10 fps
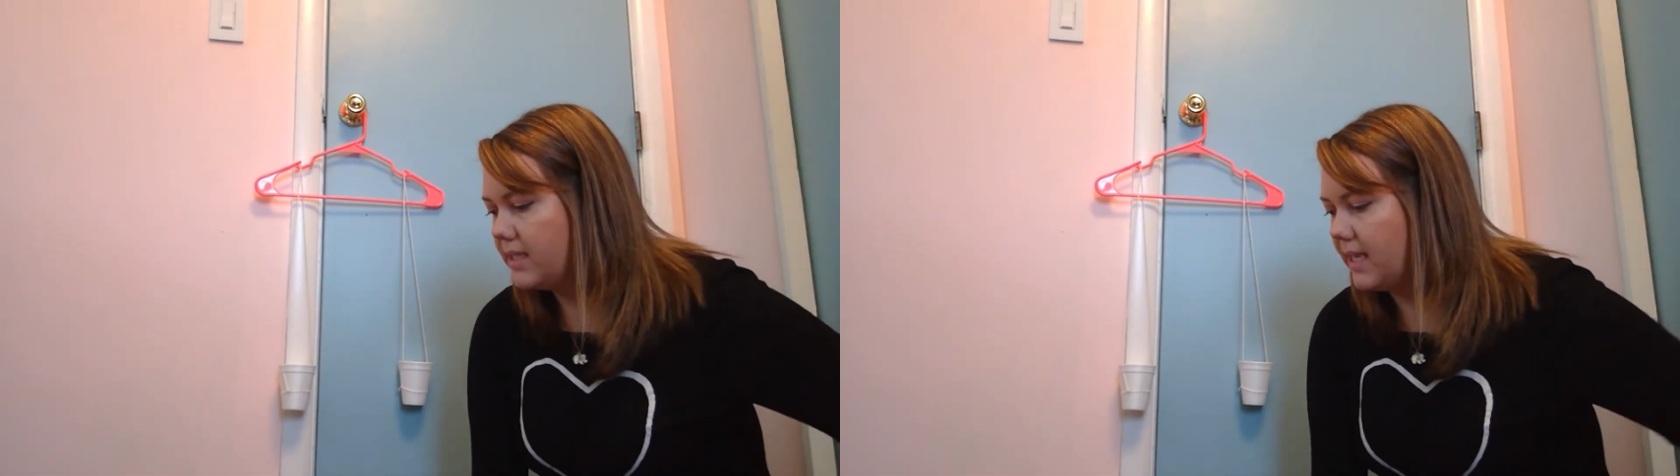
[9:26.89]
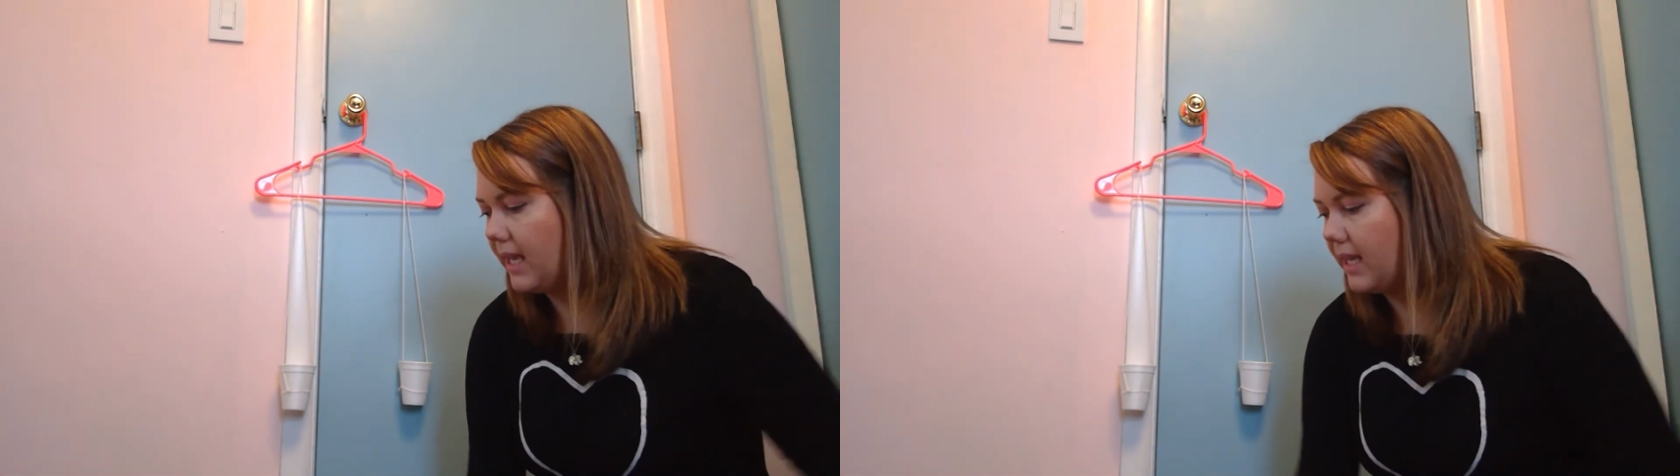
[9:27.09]

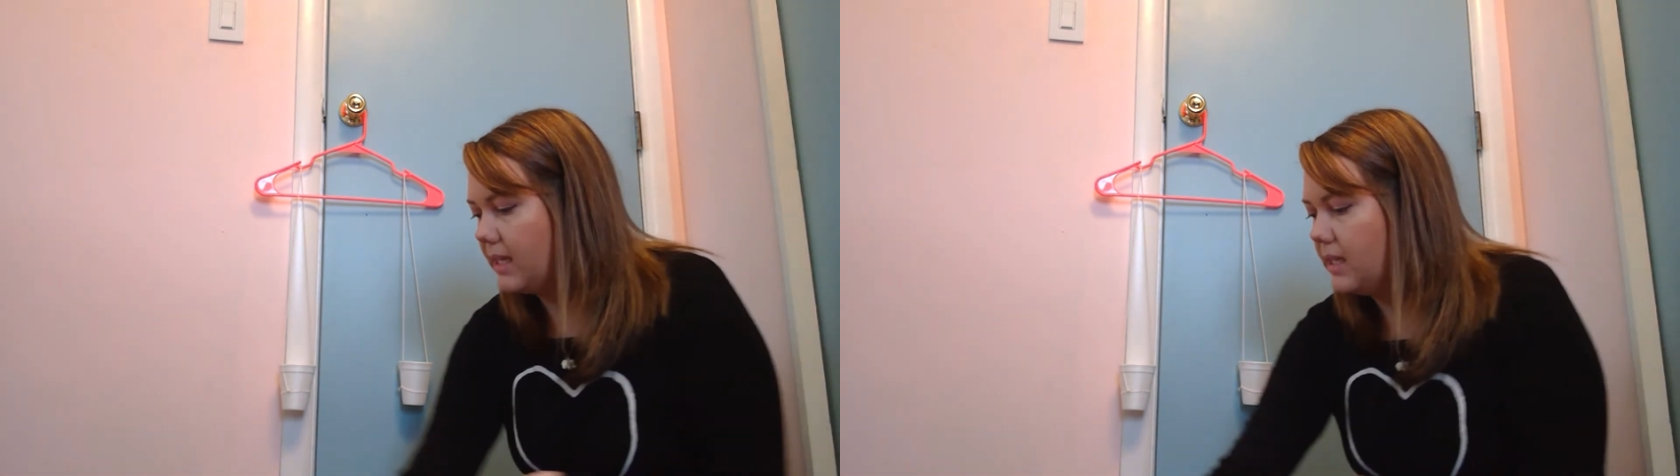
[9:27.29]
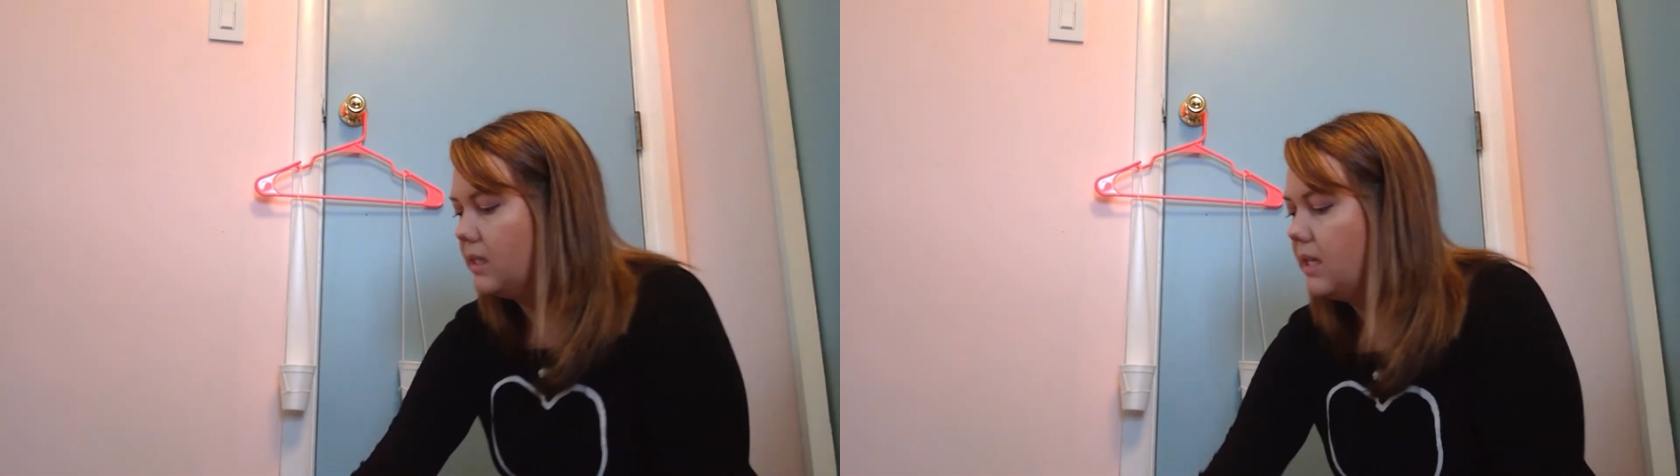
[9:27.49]

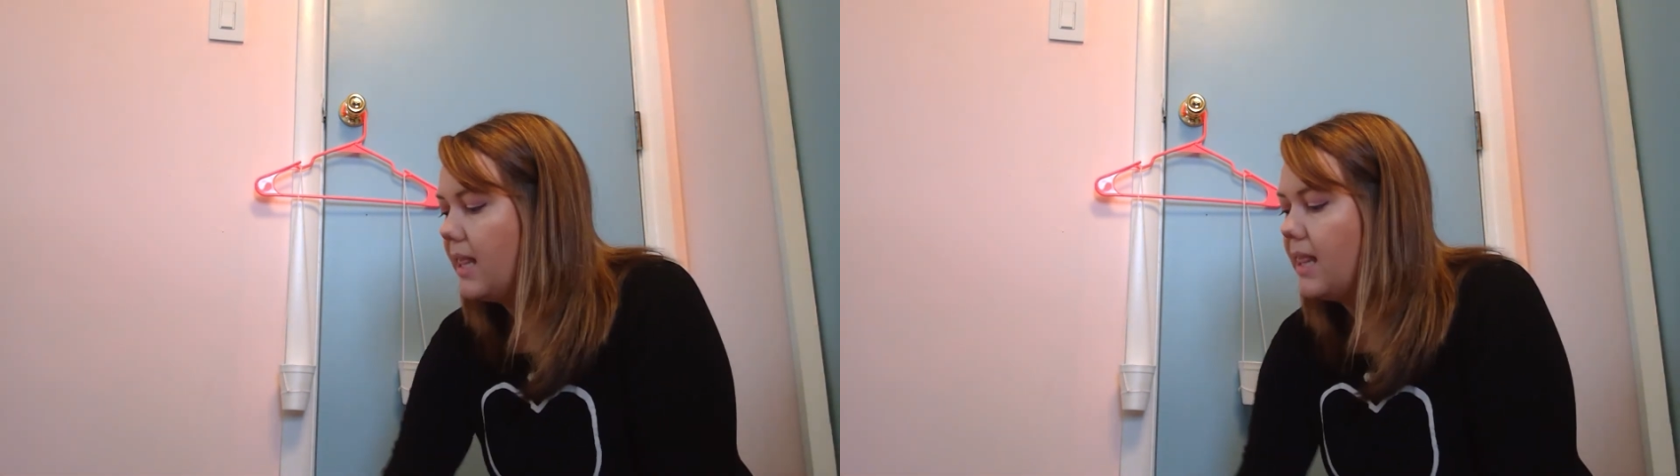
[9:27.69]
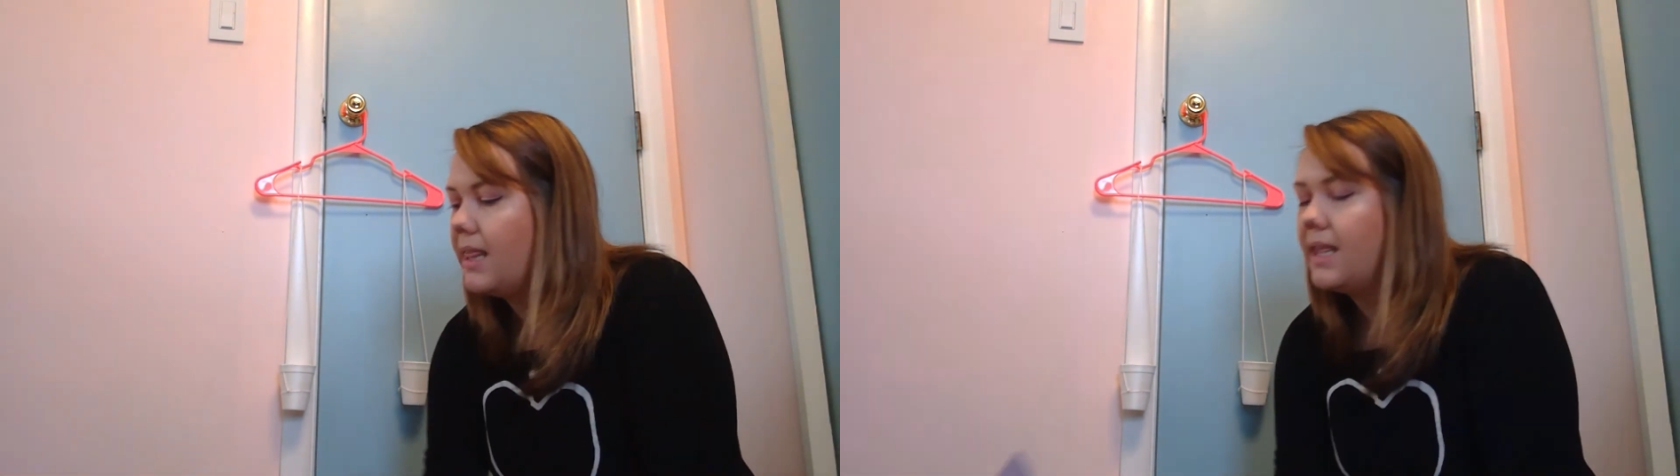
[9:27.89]
take
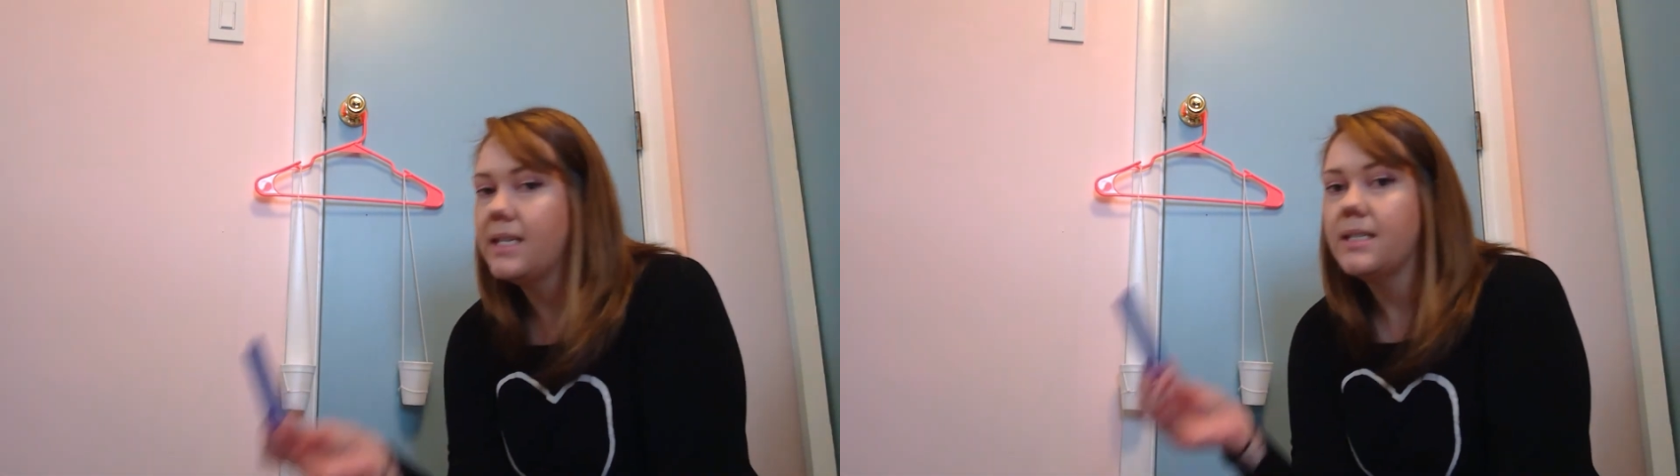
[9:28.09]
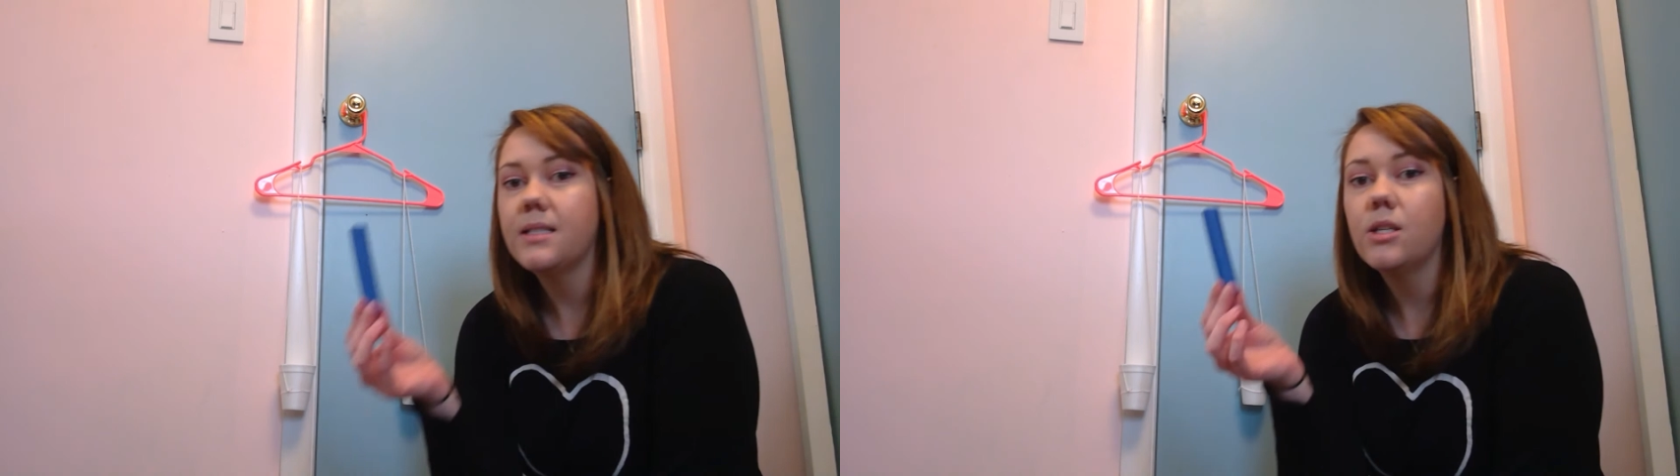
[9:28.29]

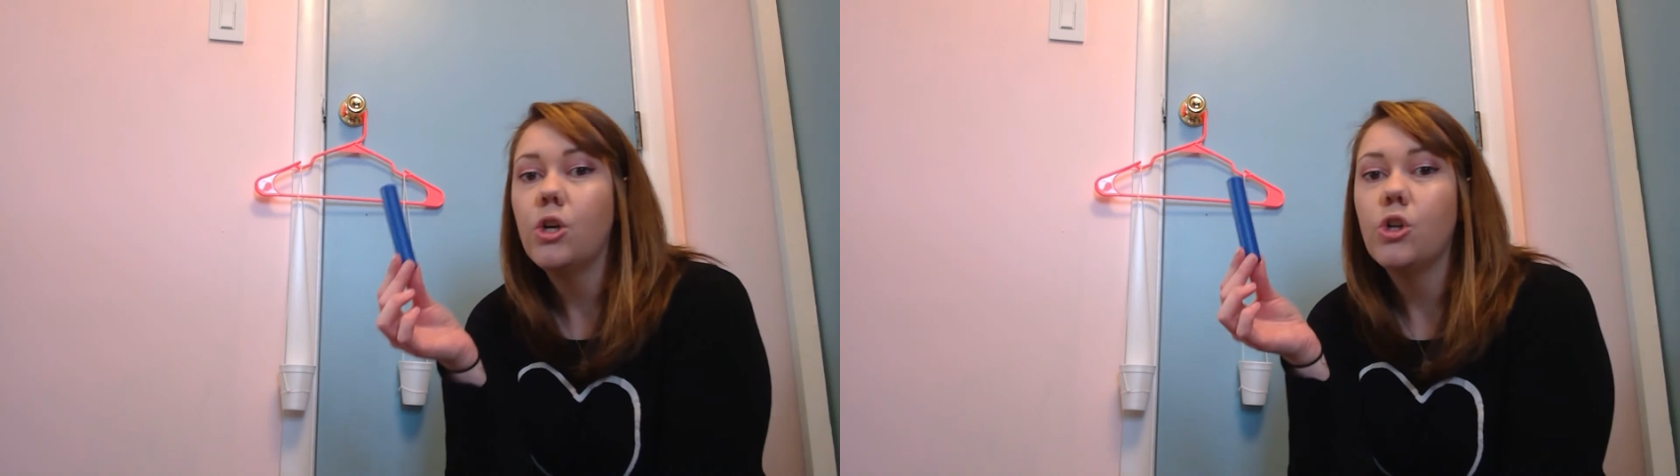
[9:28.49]
this